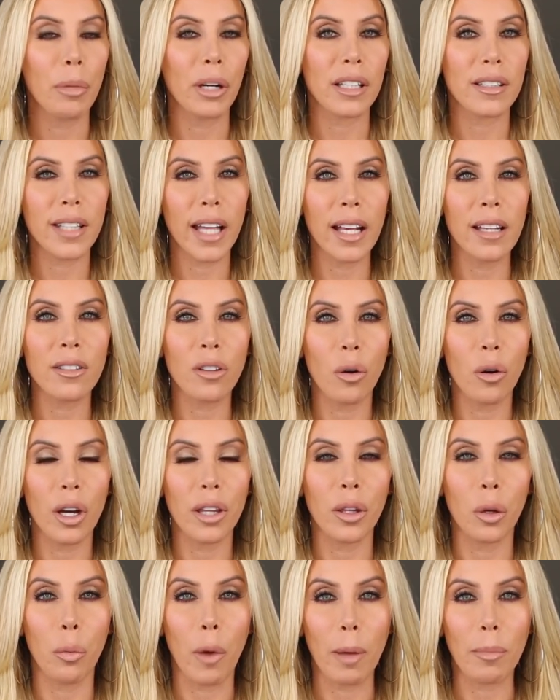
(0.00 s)
but it says
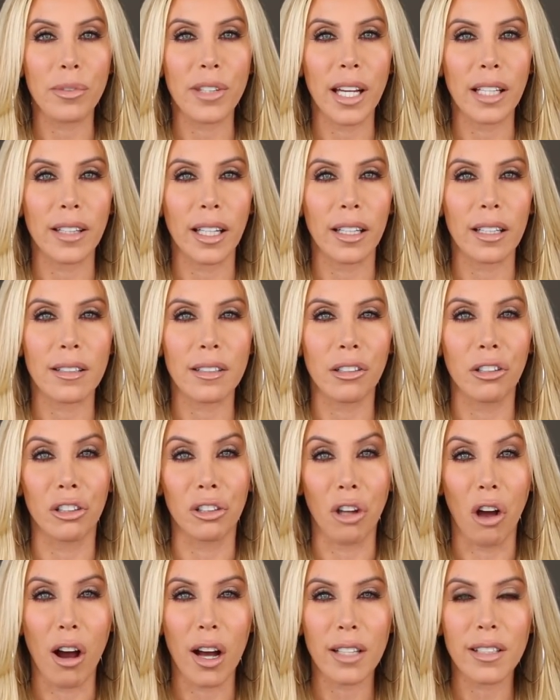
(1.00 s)
on the website that it's
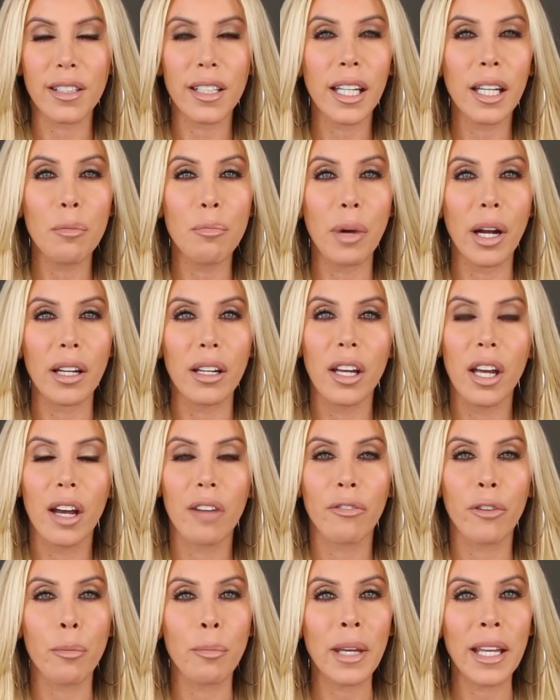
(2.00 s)
glossy, but
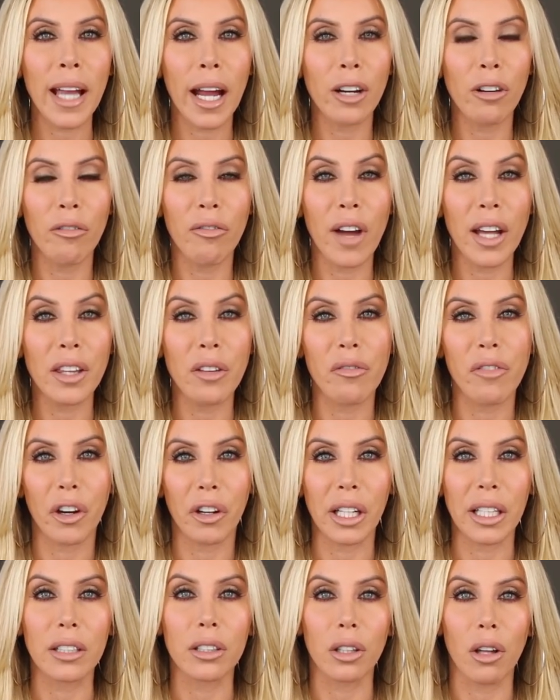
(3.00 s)
for me, I don't find them
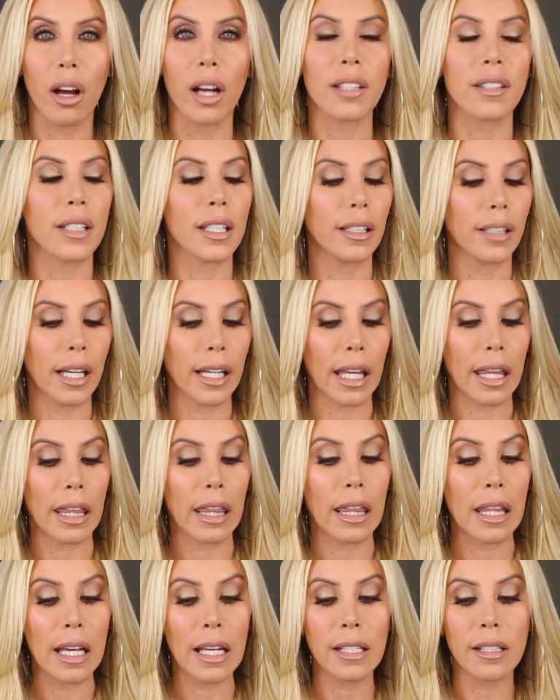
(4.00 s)
very glossy.
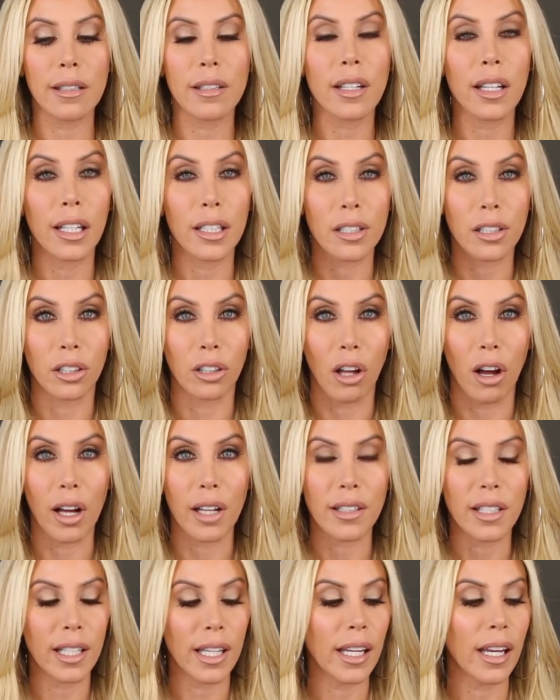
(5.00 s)
Like, this is
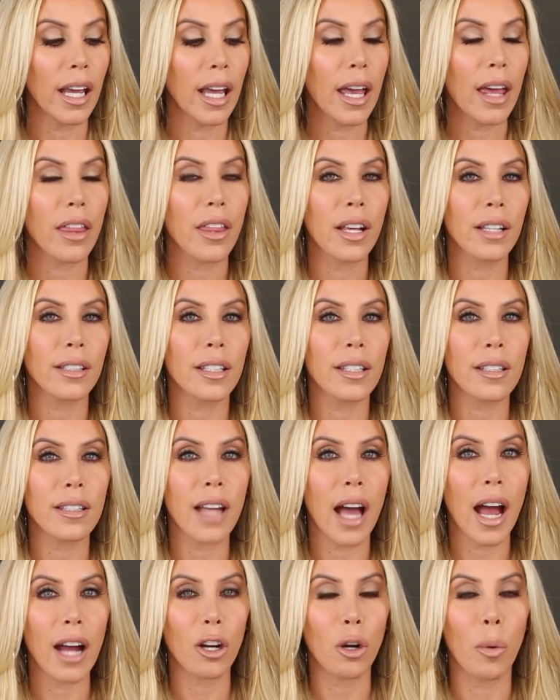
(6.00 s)
glossy. This is
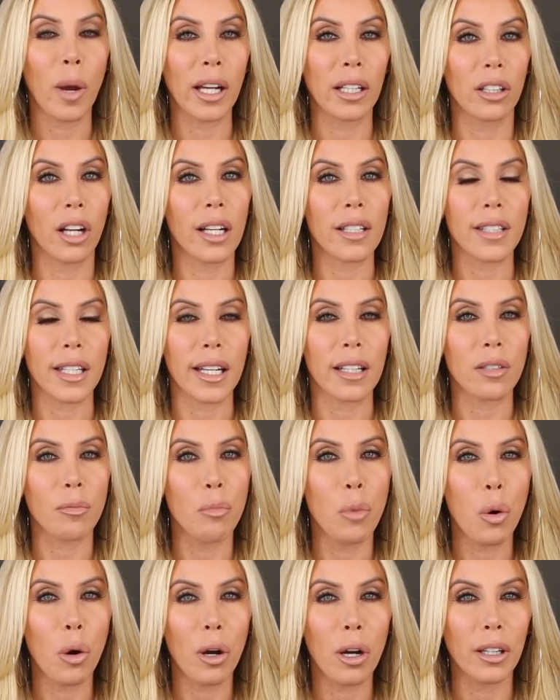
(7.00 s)
not quite glossy. It's
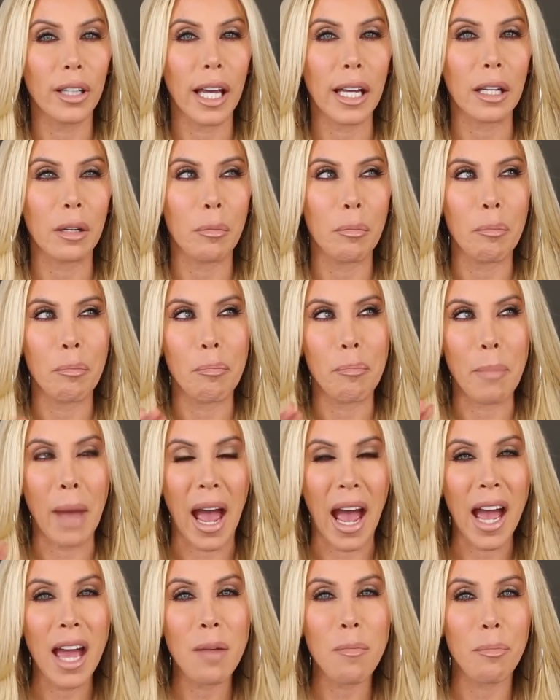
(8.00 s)
more like
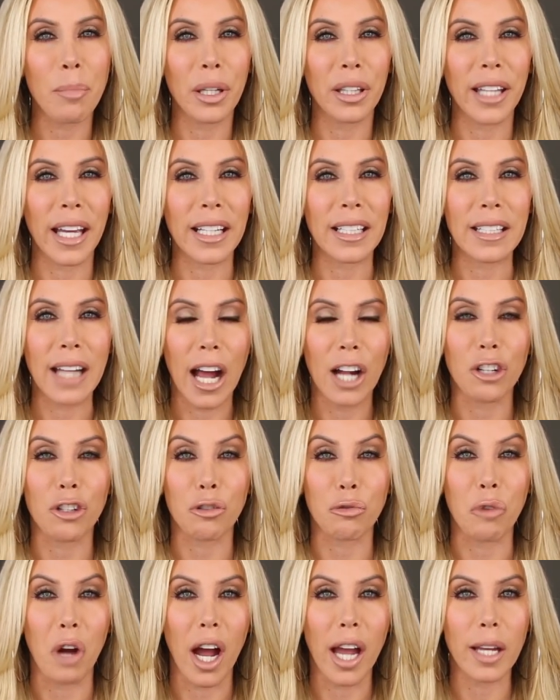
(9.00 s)
matte, but like not
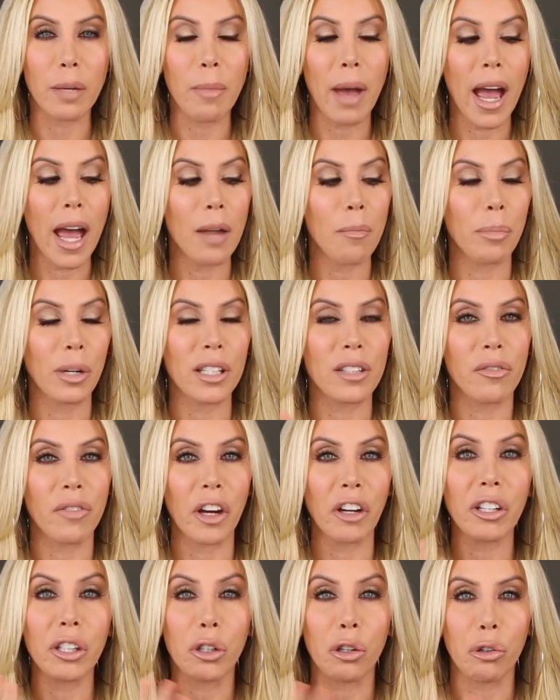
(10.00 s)
dry matte, but it's
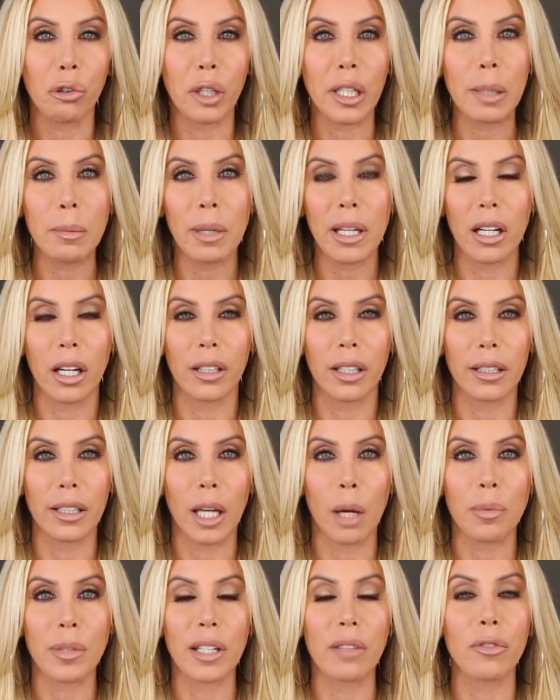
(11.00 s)
very creamy on the
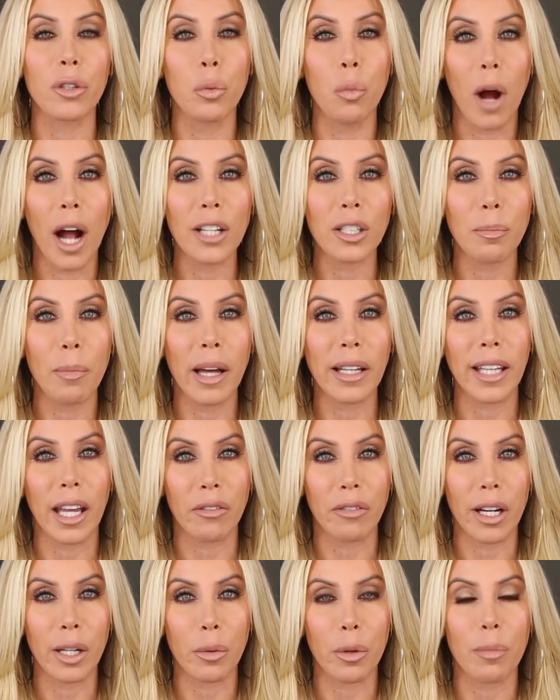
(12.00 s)
lips. And if you watch my
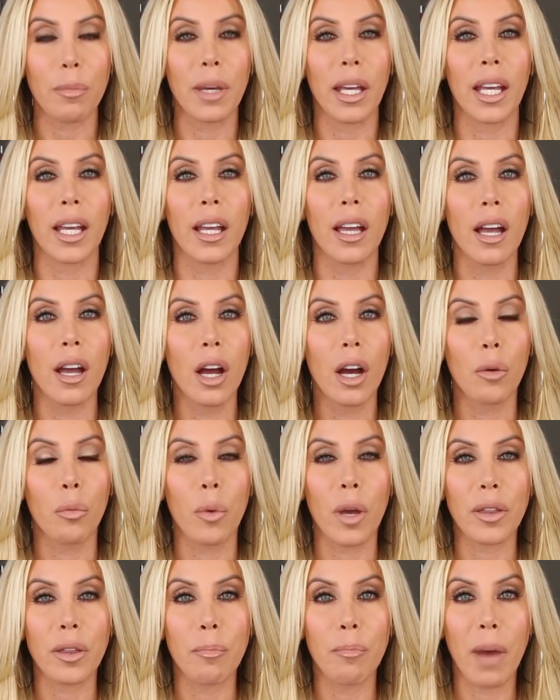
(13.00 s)
Get Ready With Me
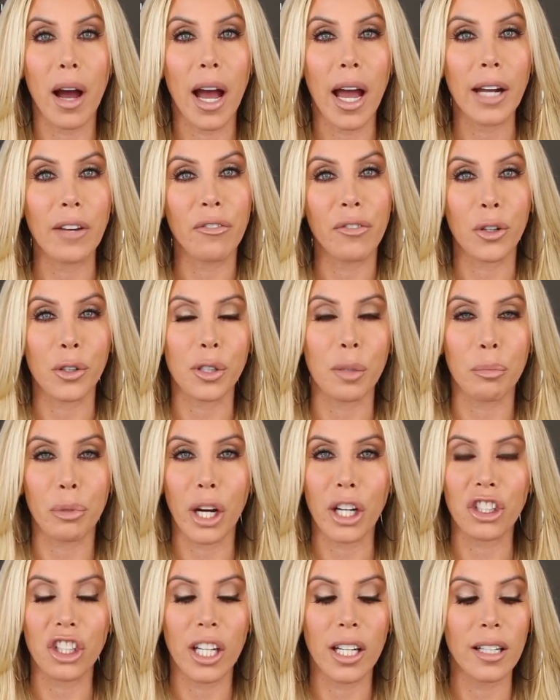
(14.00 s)
with my first
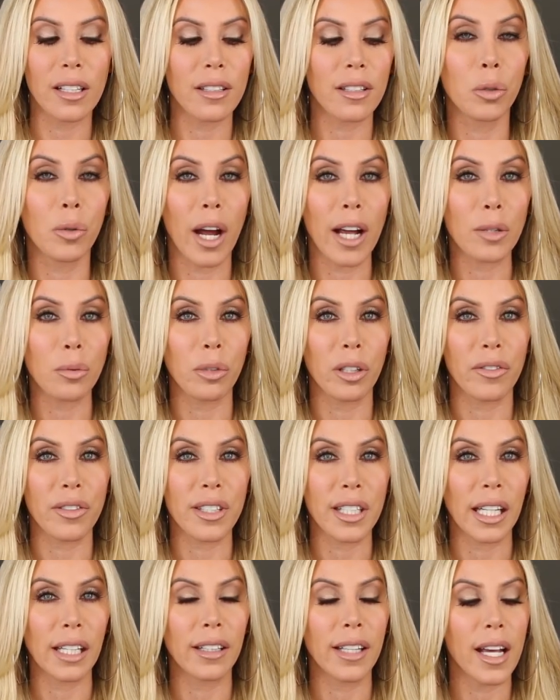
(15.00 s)
impressions, you guys would have
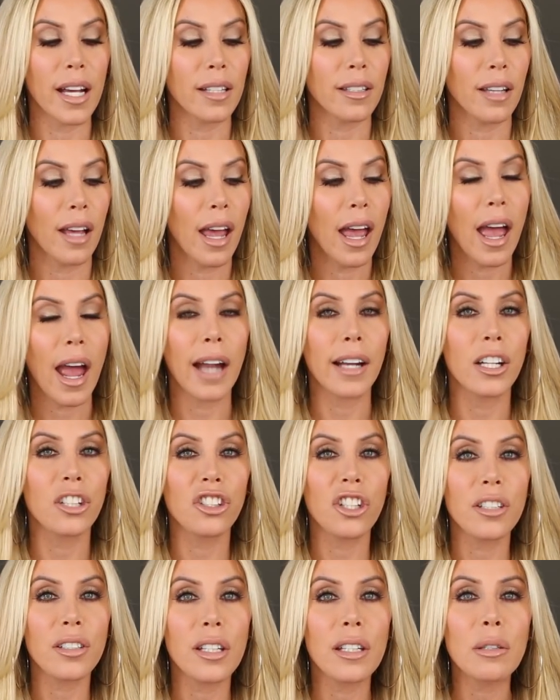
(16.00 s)
seen this, and
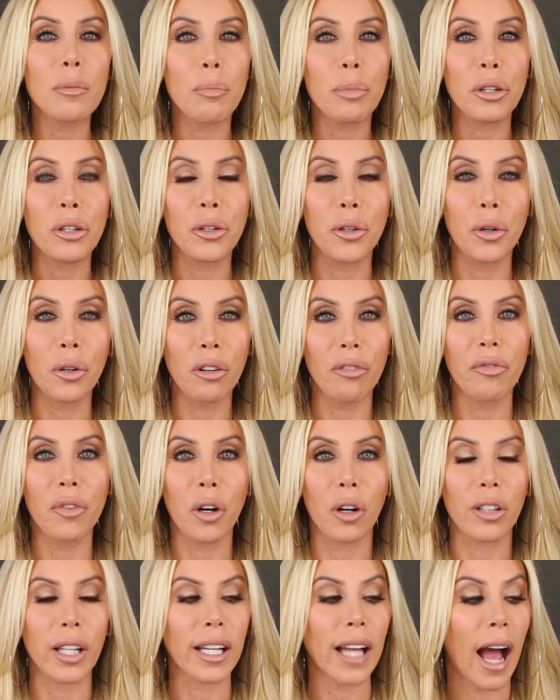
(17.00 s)
it's just is
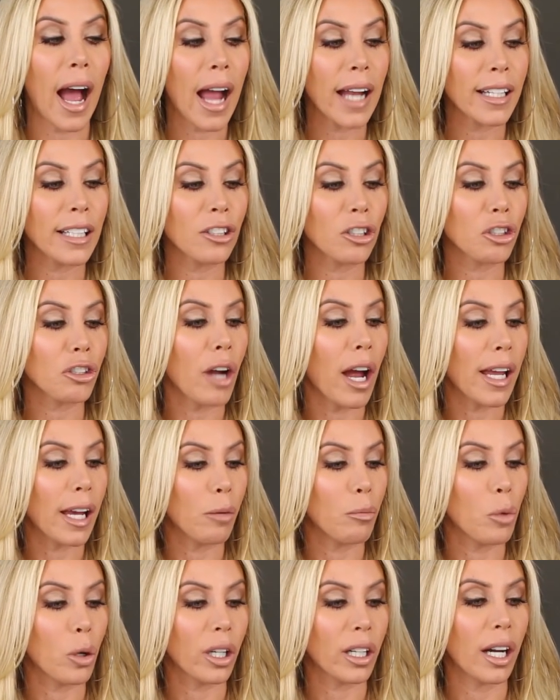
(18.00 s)
beautiful. Like, I need to try
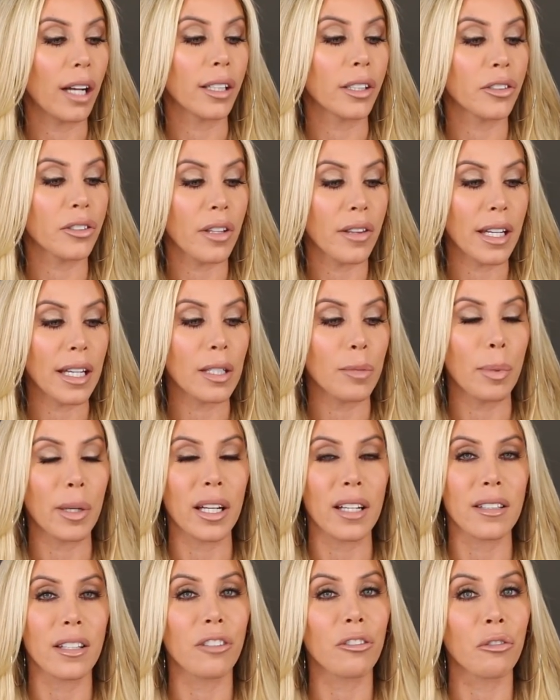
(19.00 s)
out more colors of these
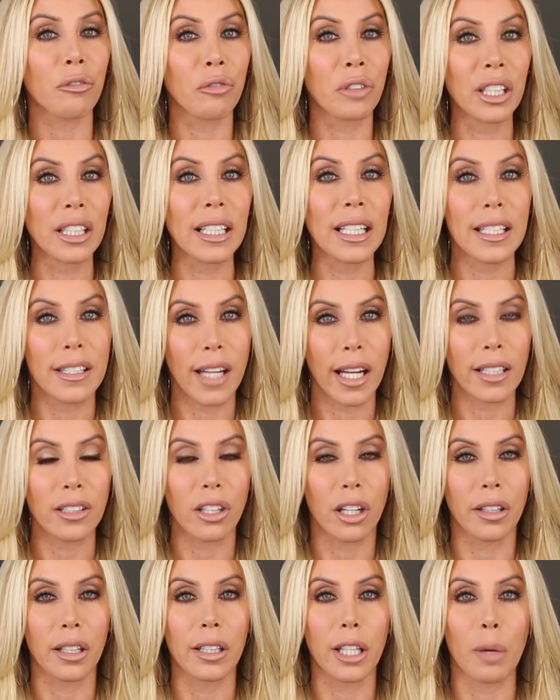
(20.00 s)
because they're really
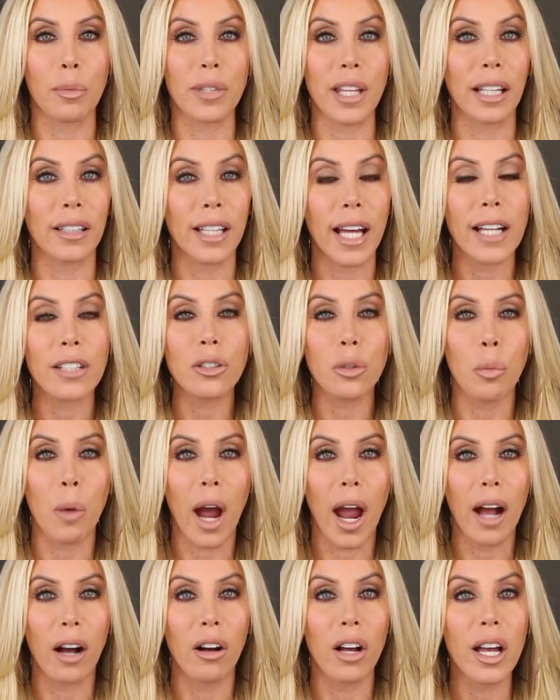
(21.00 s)
nice on the lips. They last a
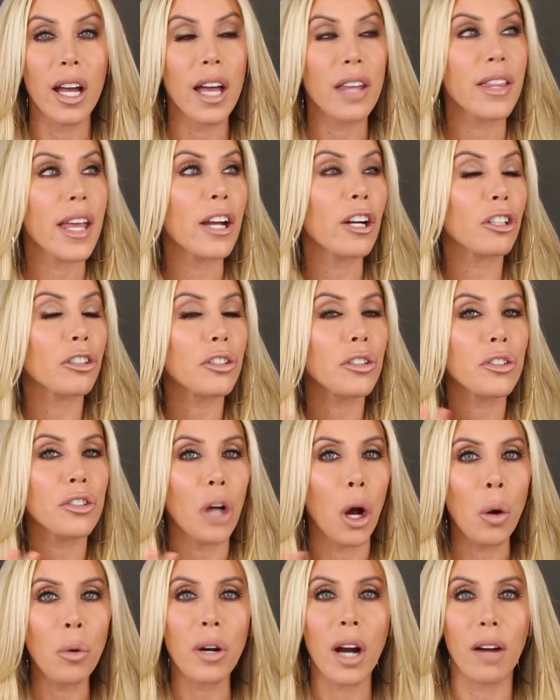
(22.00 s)
while. They are
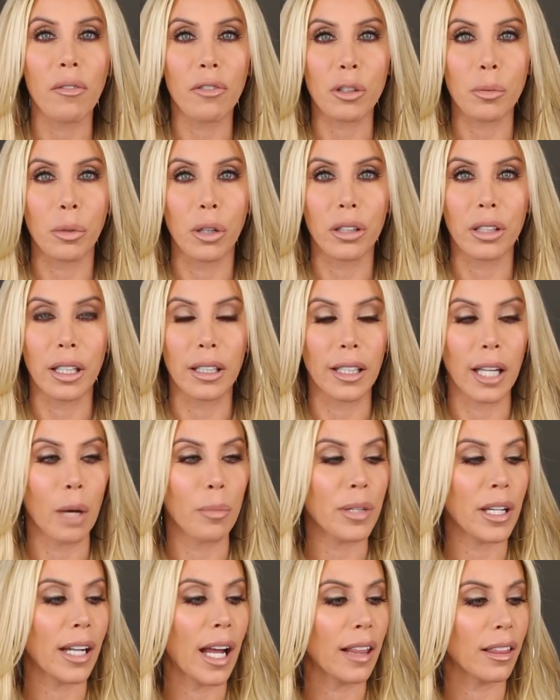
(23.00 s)
so comfortable on the
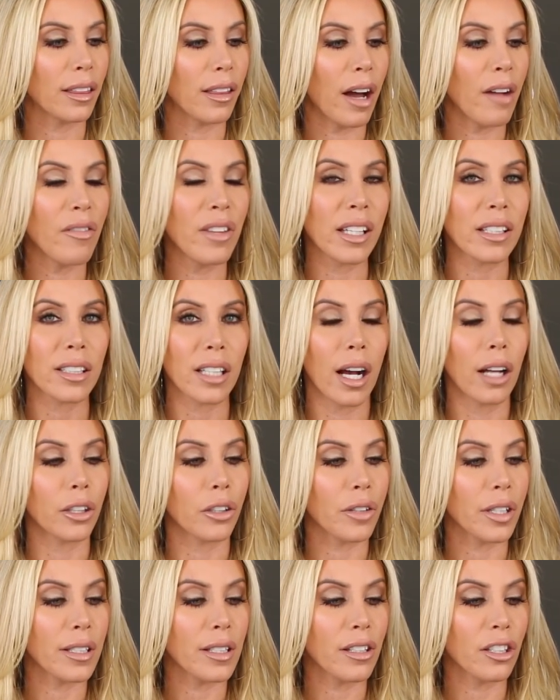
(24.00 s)
lips, and I love this
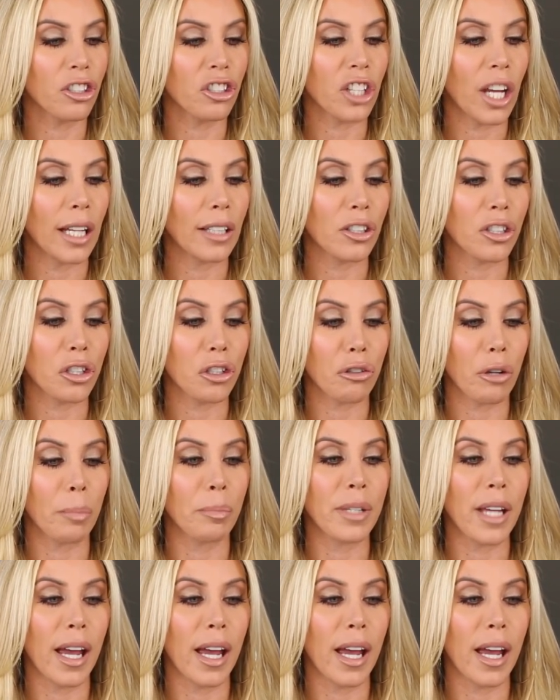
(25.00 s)
color. This is the shade Strip